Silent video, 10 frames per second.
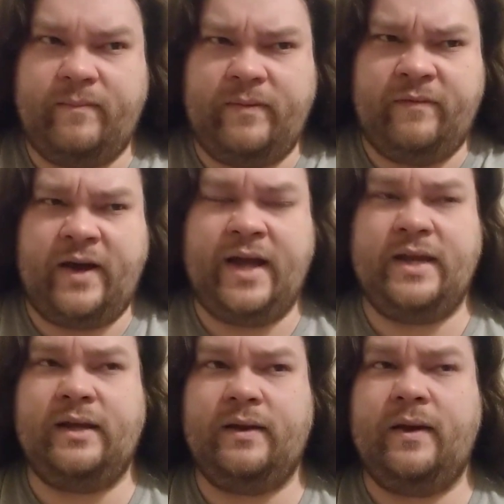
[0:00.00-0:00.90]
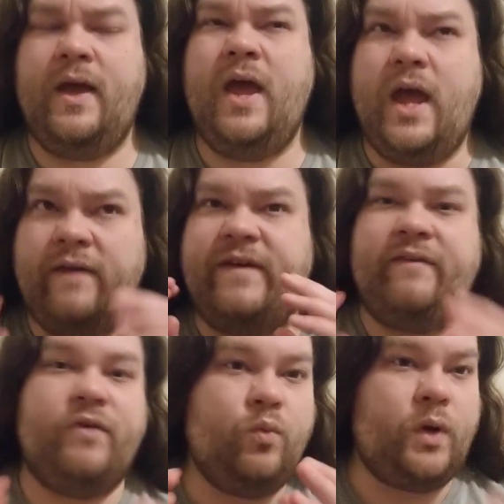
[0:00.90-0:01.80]
providing, if
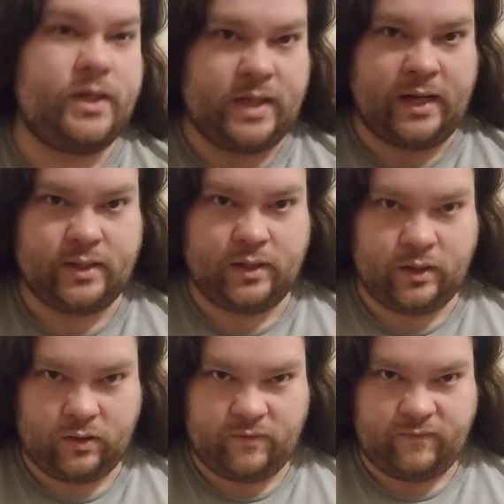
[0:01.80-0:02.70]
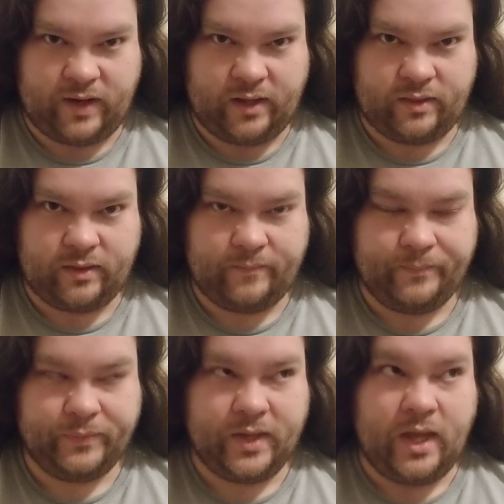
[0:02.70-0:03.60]
everyone is acting in good faith,
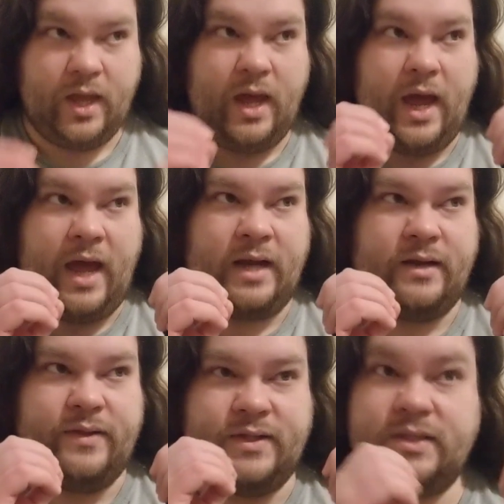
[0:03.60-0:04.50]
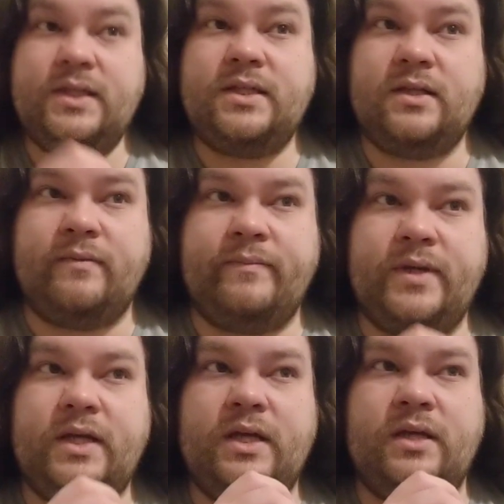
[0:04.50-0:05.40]
and the system
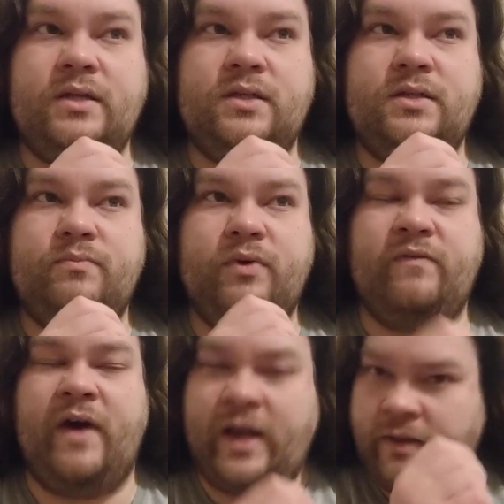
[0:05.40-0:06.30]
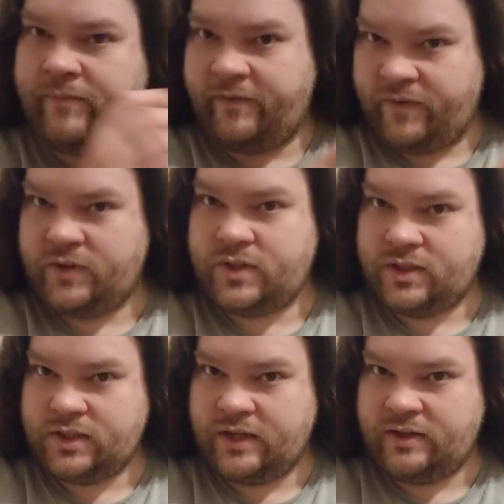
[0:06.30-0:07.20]
is providing perverse
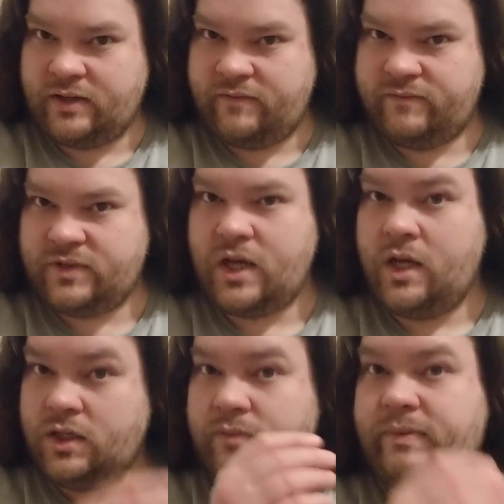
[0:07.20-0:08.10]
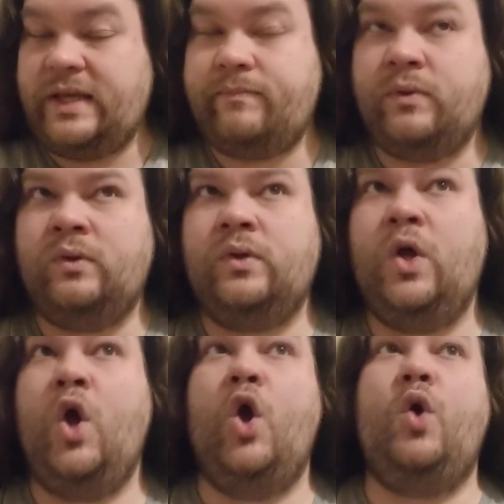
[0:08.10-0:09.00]
incentives to people
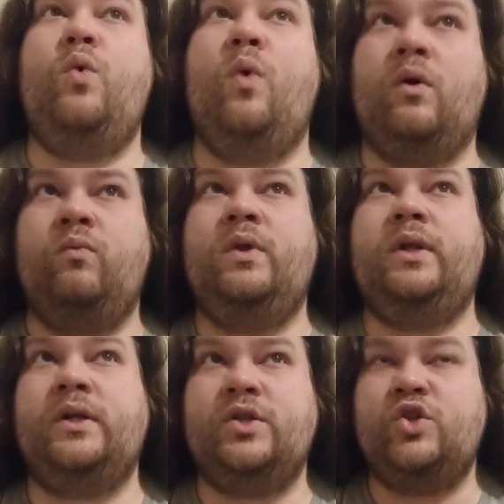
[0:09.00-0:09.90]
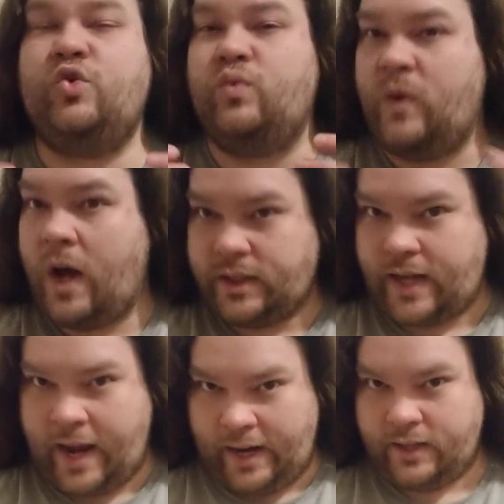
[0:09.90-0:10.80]
who are willing to not
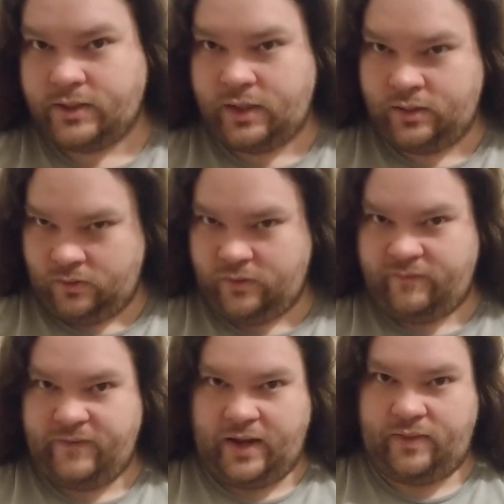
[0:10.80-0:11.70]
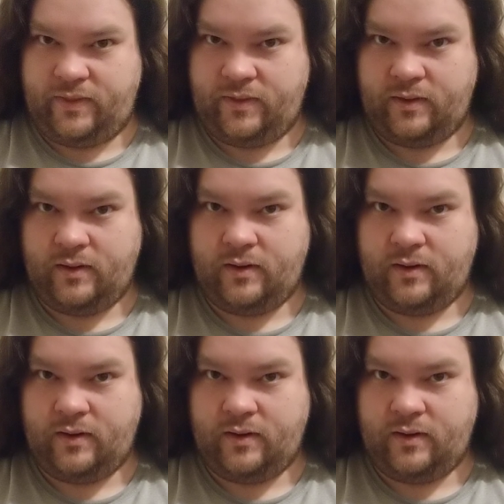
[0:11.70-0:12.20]
act in good faith,